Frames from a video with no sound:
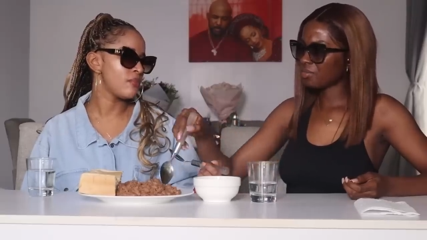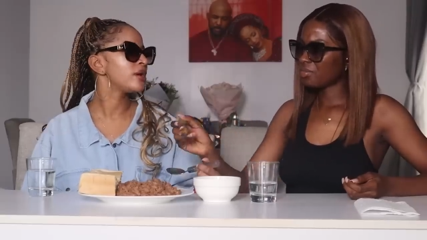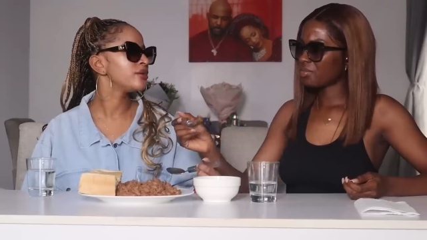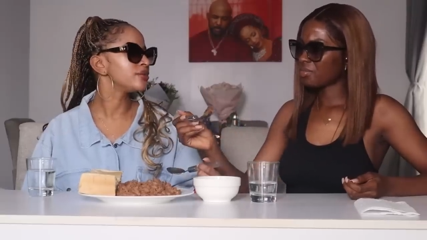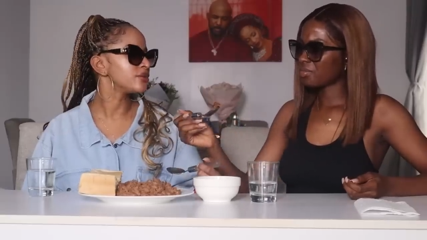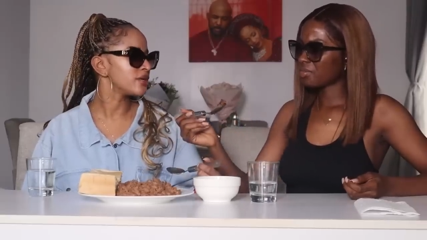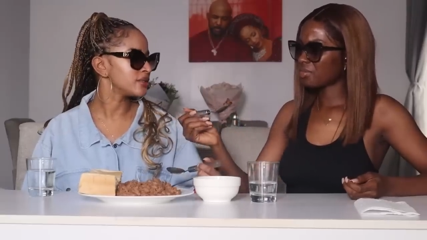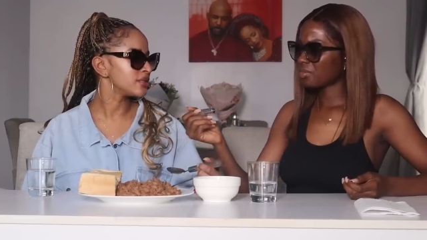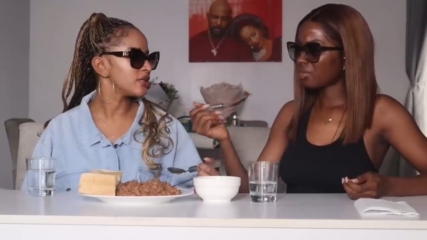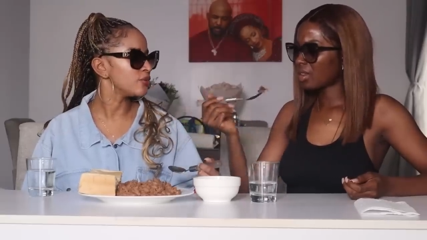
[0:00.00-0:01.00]
Speaker 1: Why are you always
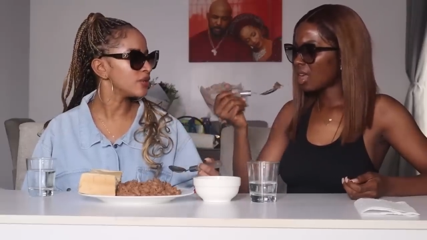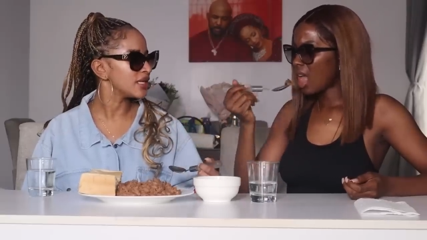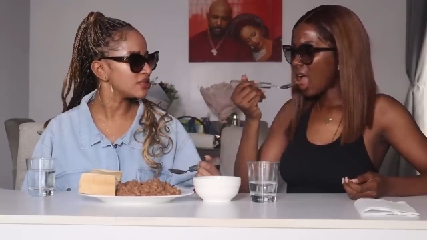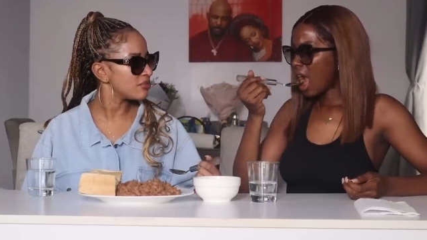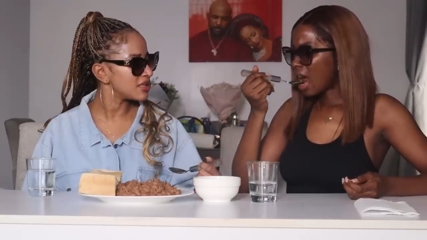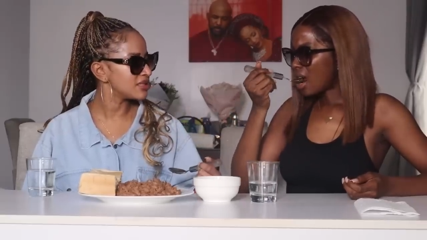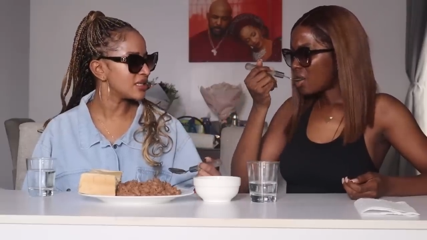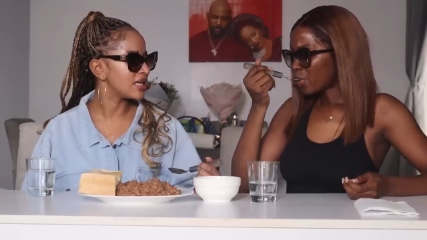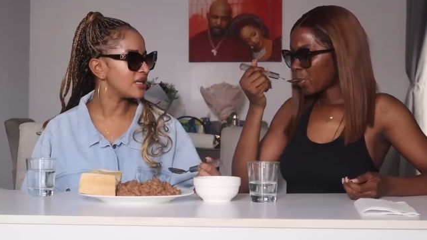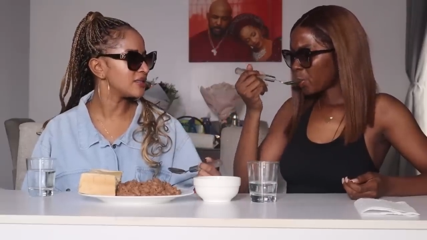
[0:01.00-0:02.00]
trying to say that the one that is bad
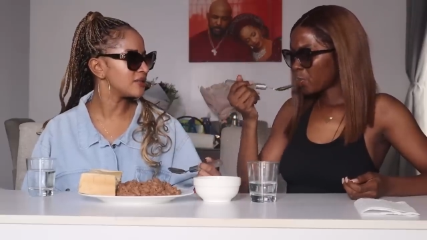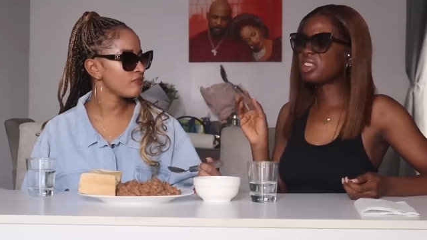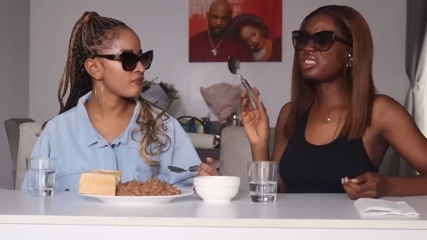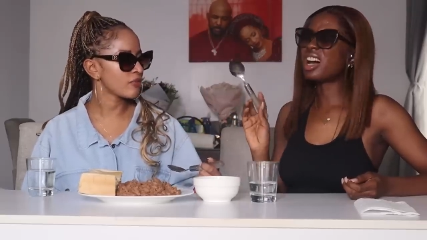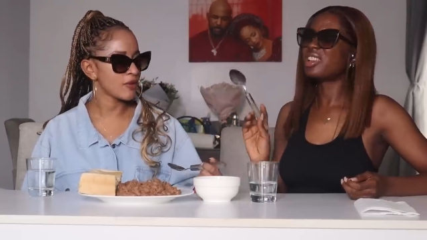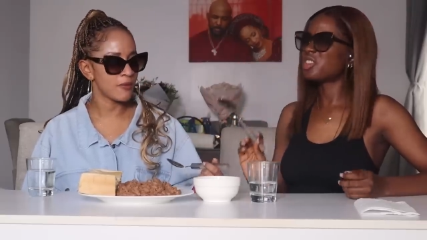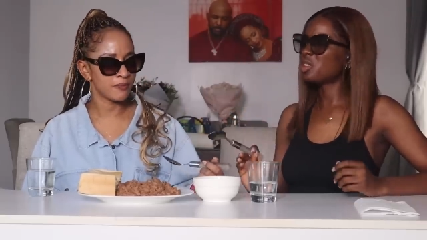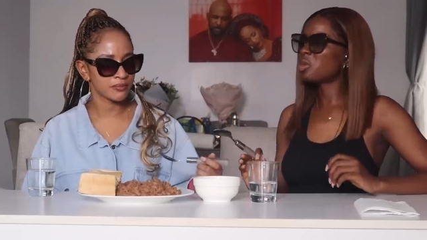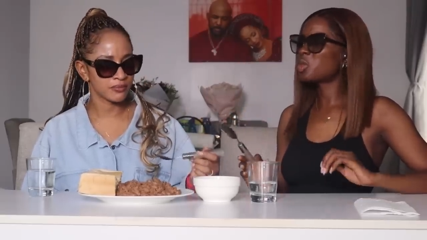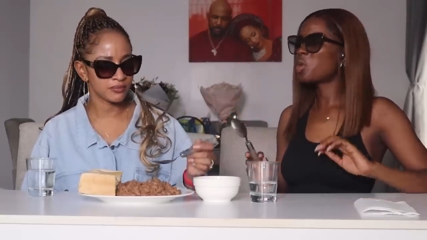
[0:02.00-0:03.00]
is island?
Speaker 2: This is
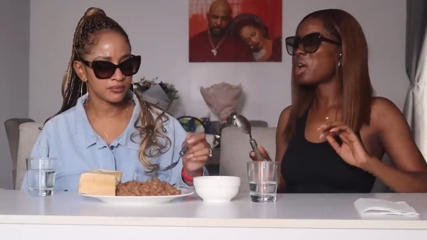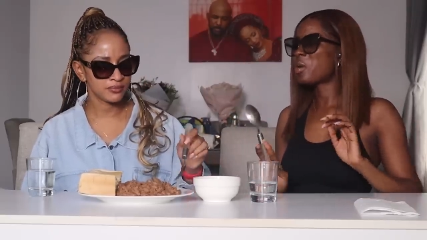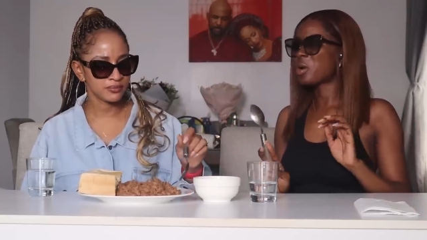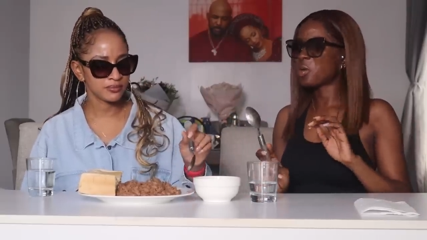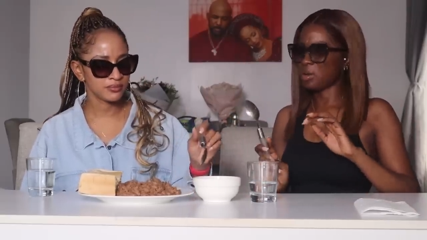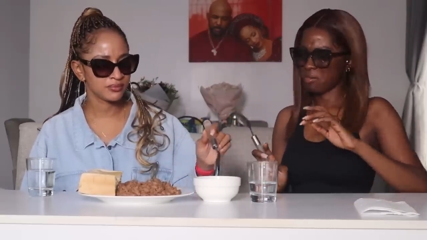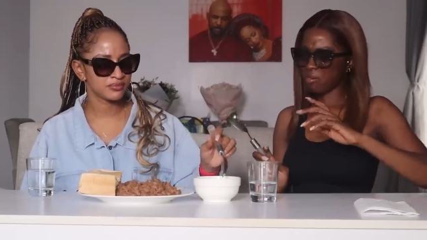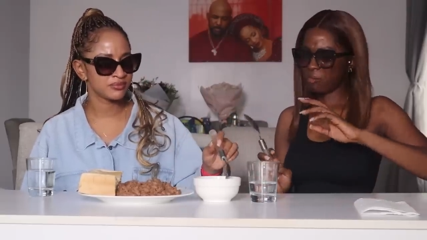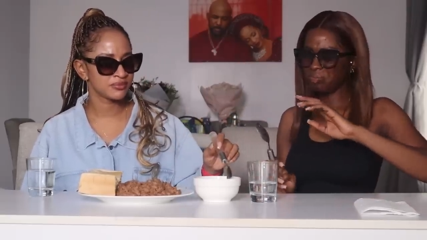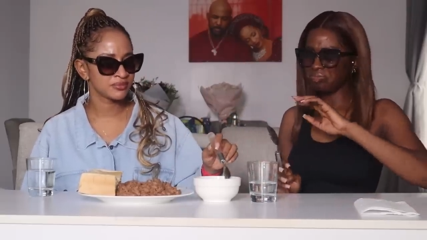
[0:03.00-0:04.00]
Ajinomoto Ewa Agoyin.
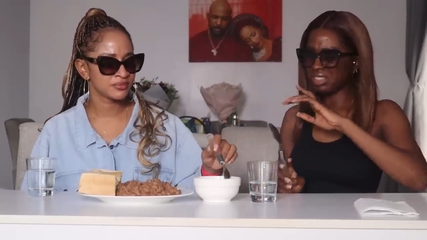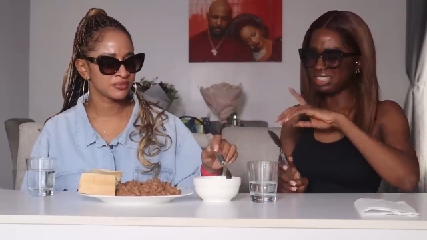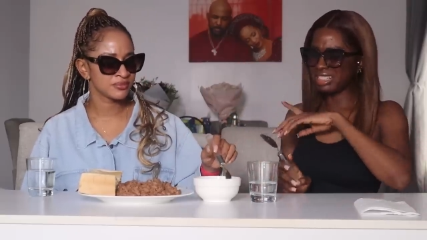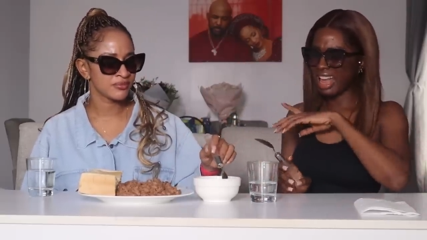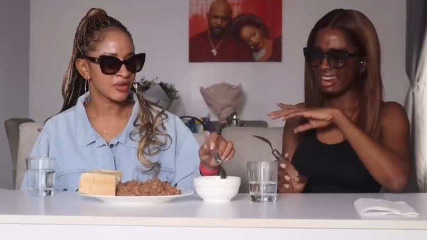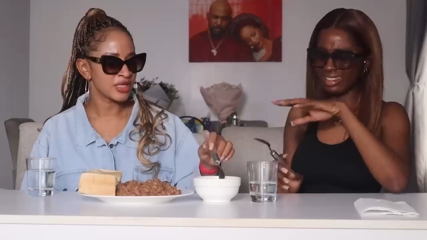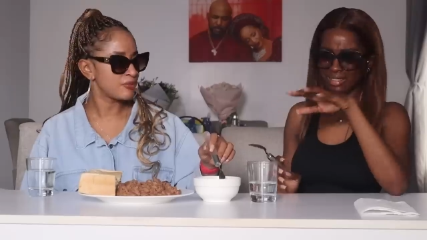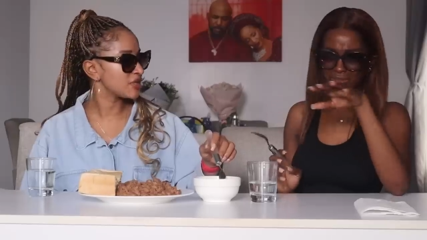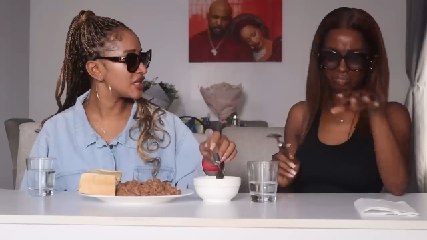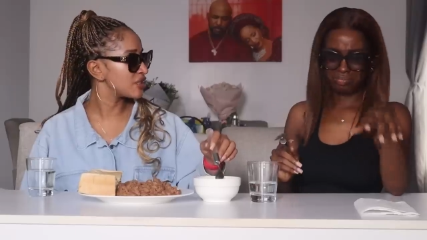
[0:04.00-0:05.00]
Mm, this is island.
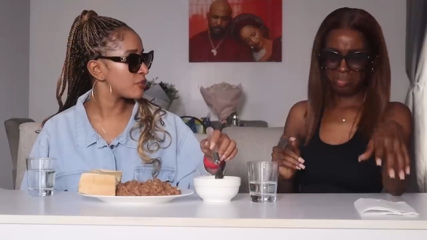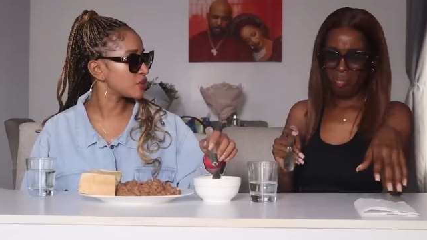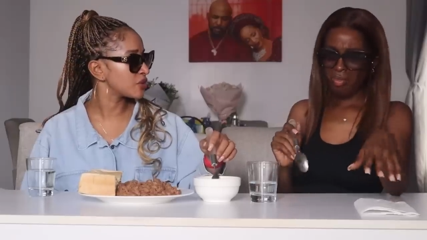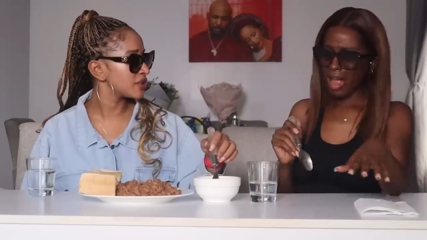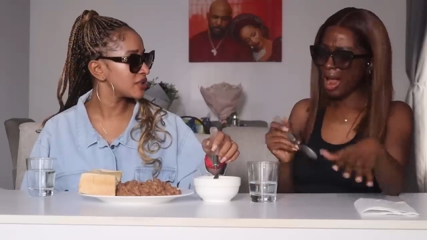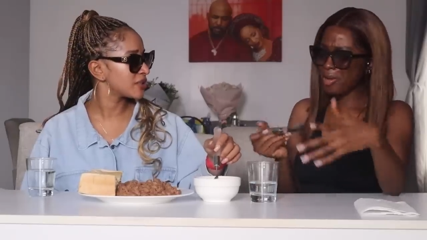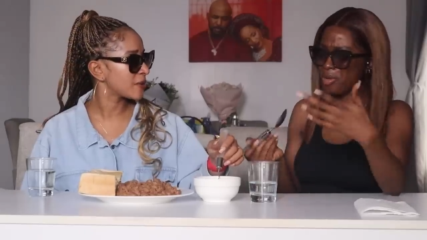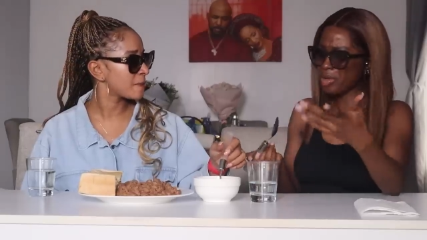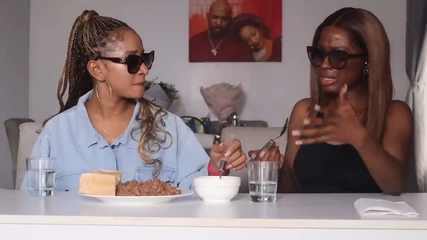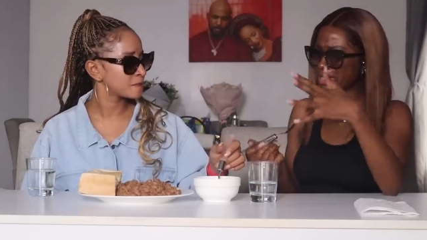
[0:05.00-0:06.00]
They put Ajinomoto in it. I
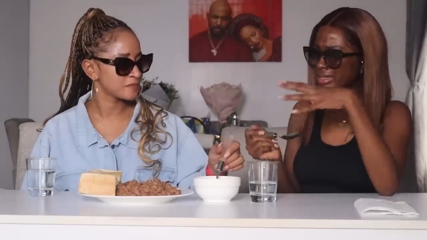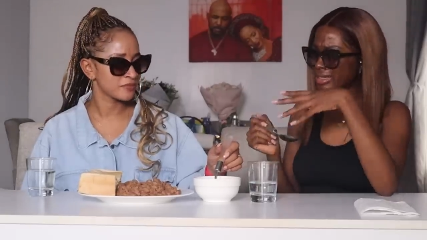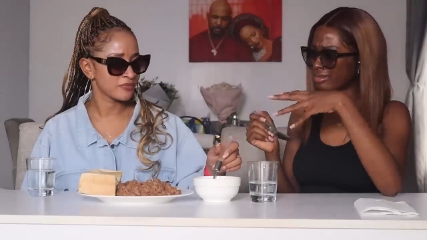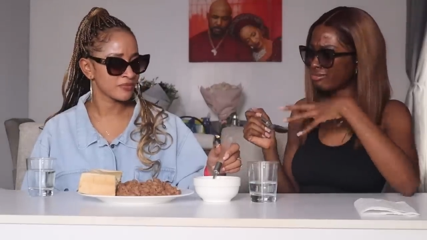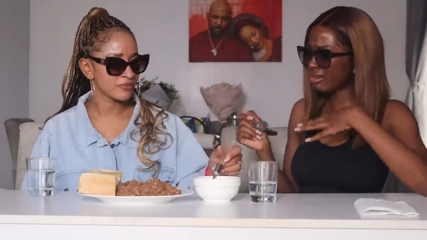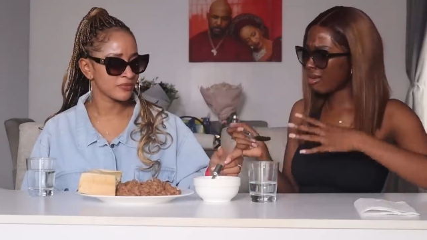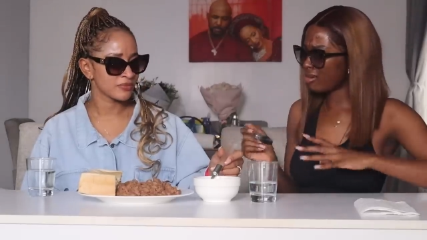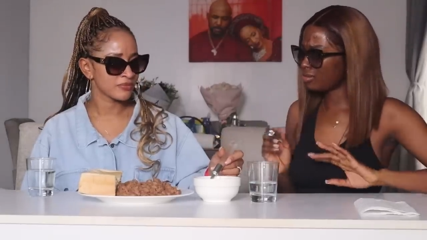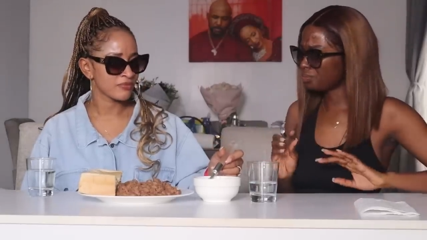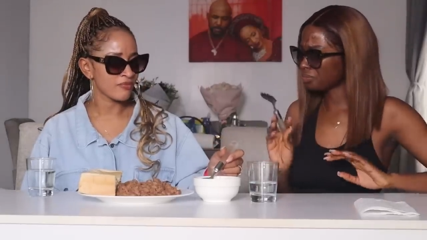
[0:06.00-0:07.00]
don't know. It's tasting.
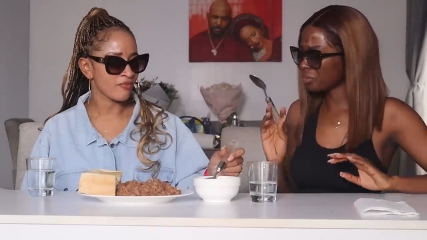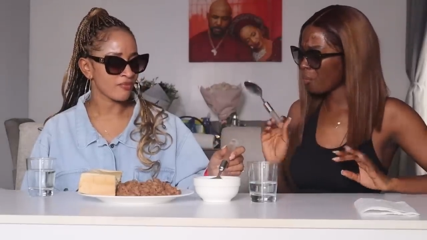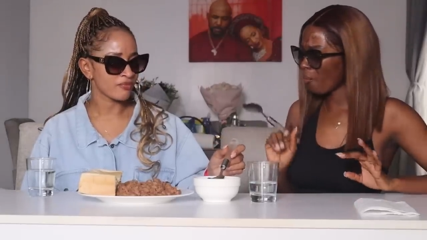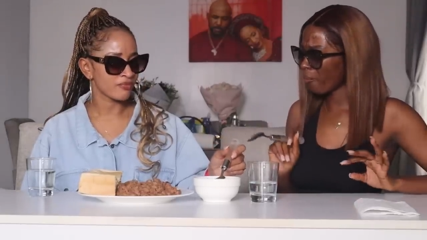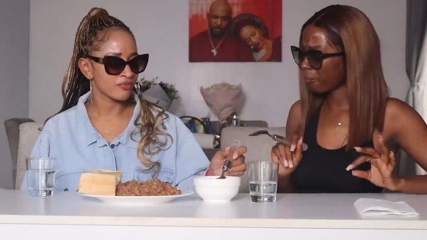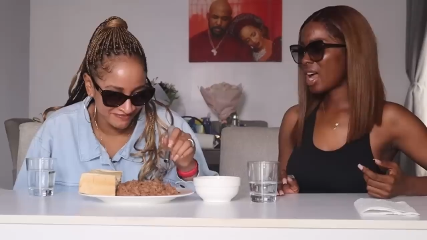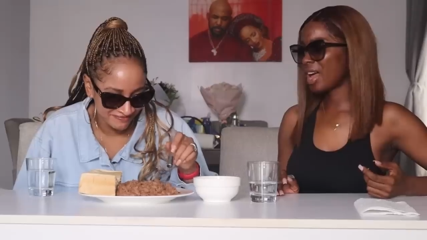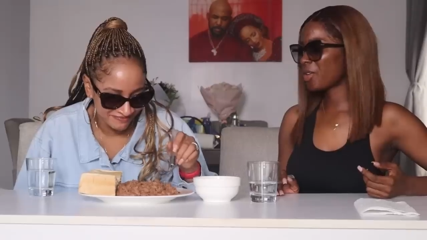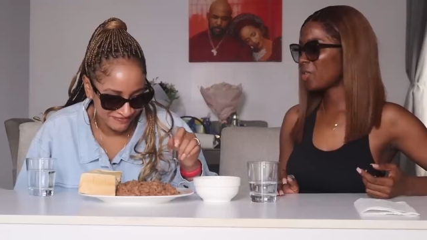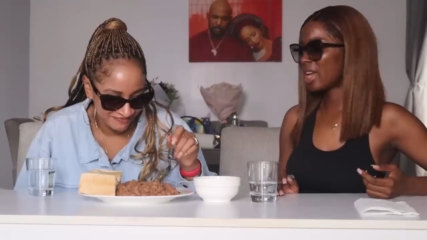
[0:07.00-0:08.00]
Mm,
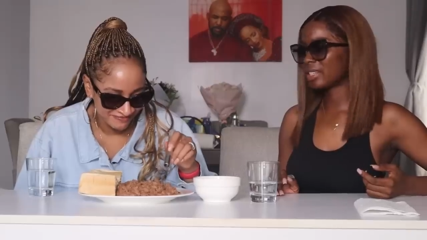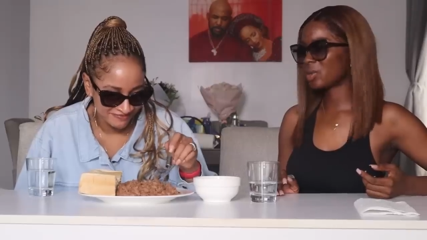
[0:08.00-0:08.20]
I don't like